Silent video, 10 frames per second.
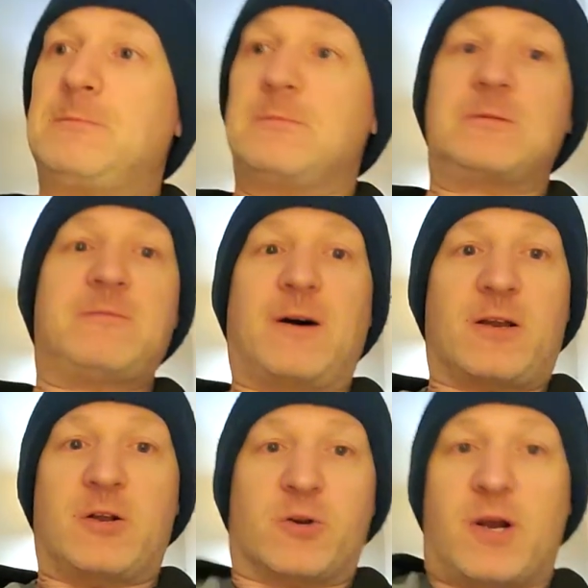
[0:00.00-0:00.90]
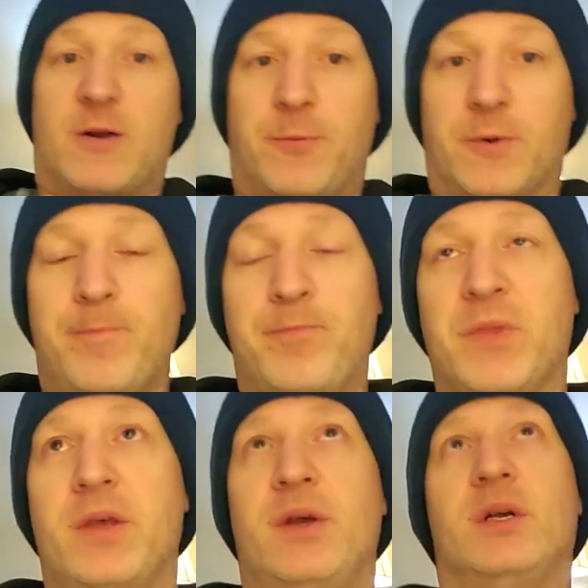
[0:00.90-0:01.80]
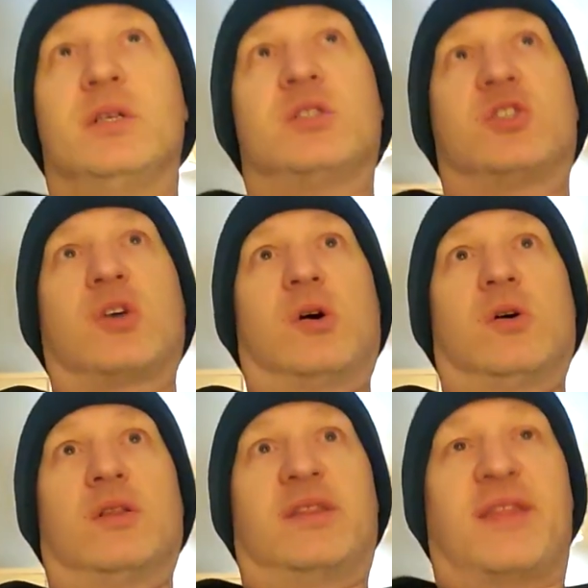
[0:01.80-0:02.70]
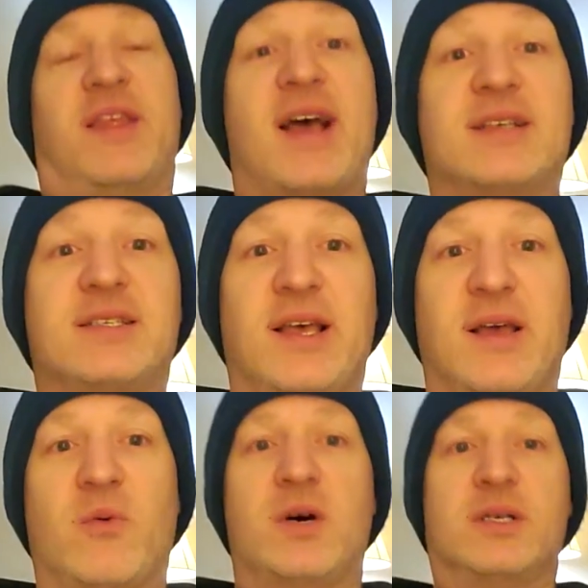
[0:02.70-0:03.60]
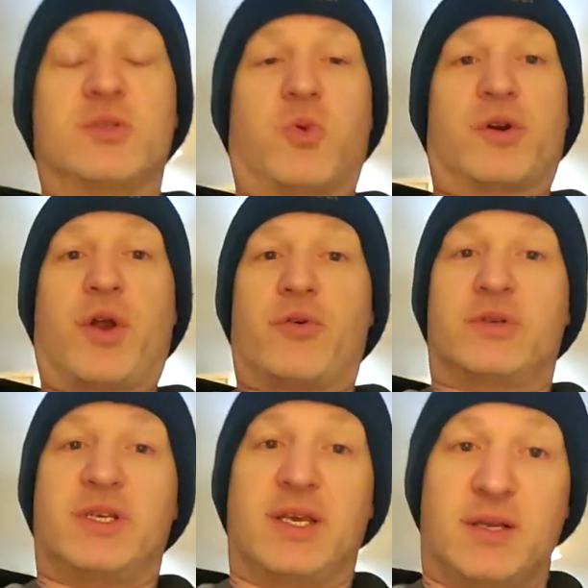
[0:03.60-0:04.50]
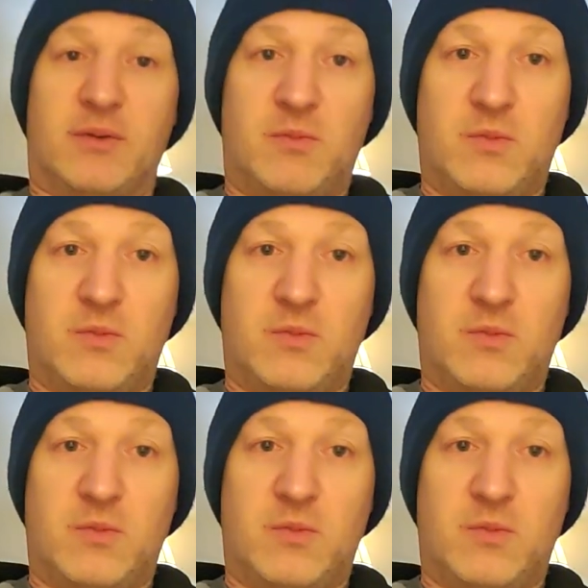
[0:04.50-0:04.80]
It's fucking incredible. So then the next thing was workout routine.